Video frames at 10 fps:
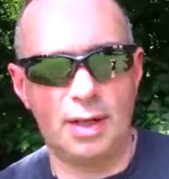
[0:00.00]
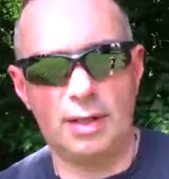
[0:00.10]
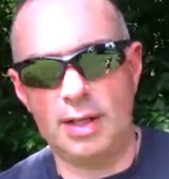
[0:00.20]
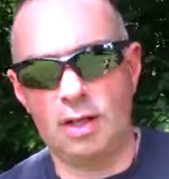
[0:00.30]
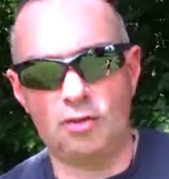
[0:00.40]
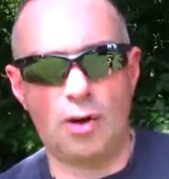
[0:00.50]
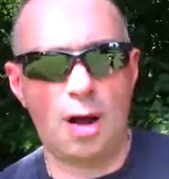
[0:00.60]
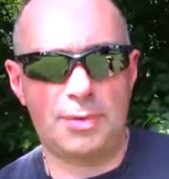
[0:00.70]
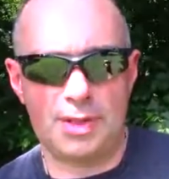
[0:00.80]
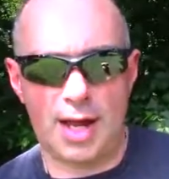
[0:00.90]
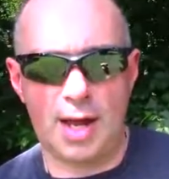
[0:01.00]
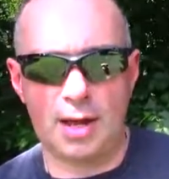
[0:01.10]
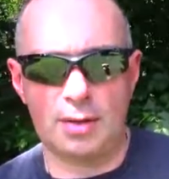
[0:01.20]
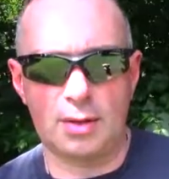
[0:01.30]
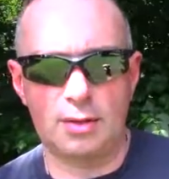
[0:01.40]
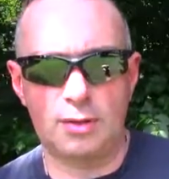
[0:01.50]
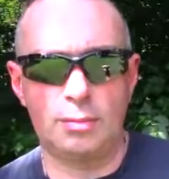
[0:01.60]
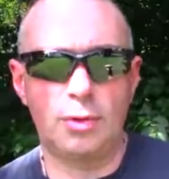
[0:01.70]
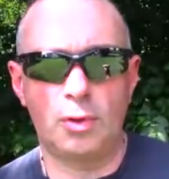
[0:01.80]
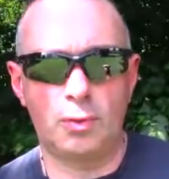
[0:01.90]
And then it drops down to
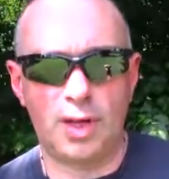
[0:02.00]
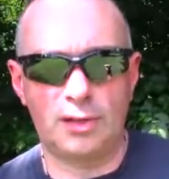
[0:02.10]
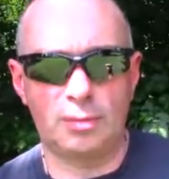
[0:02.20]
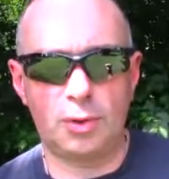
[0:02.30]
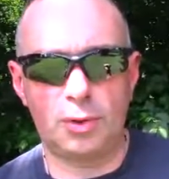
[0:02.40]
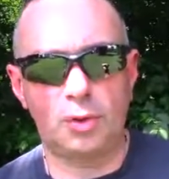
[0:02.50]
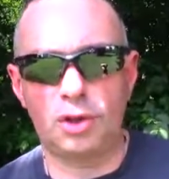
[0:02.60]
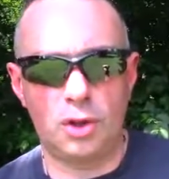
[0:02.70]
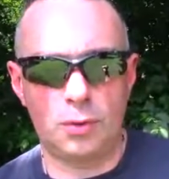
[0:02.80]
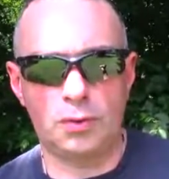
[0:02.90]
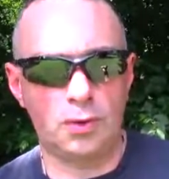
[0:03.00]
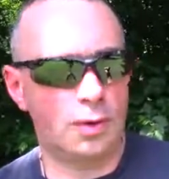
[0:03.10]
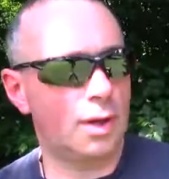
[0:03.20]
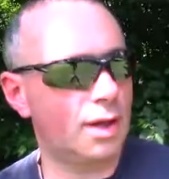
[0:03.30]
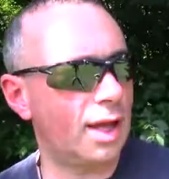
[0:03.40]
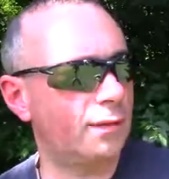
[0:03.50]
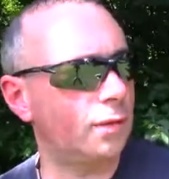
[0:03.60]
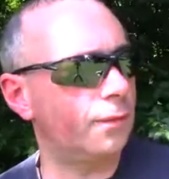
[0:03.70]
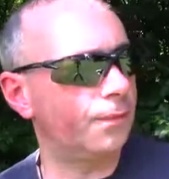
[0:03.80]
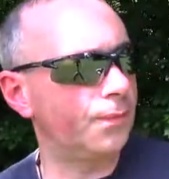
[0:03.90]
a more reasonable user
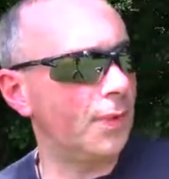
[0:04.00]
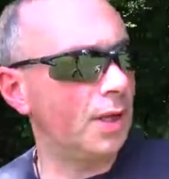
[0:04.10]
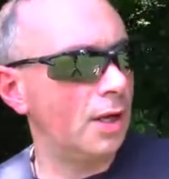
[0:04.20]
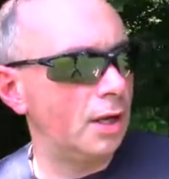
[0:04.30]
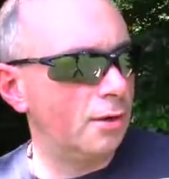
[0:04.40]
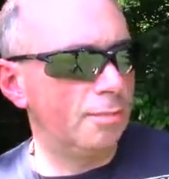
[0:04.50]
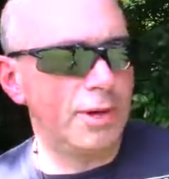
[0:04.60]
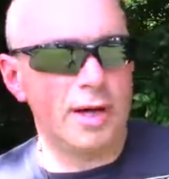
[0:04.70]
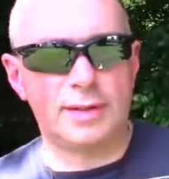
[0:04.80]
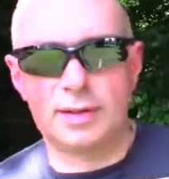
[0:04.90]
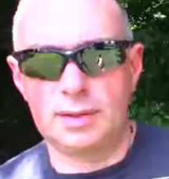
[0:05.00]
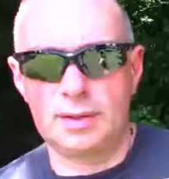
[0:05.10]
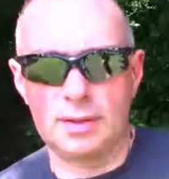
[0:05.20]
level. But